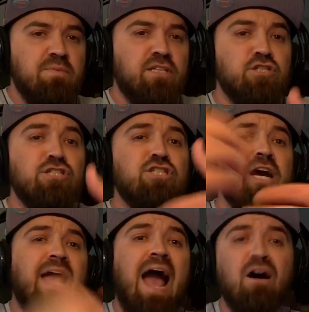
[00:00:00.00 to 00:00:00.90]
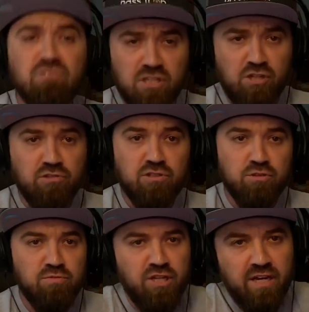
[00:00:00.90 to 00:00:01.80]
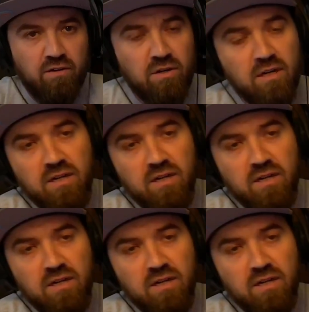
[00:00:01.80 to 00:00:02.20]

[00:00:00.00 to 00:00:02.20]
make sure you check out the YouTube channel.